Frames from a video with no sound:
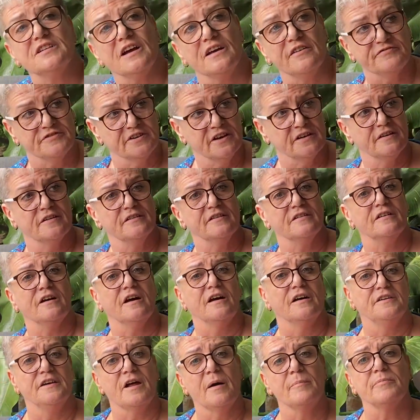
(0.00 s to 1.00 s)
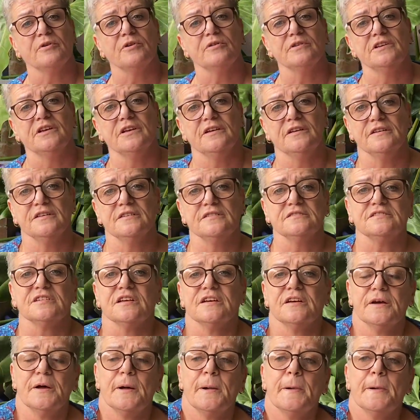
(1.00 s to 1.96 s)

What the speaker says: after a number of years,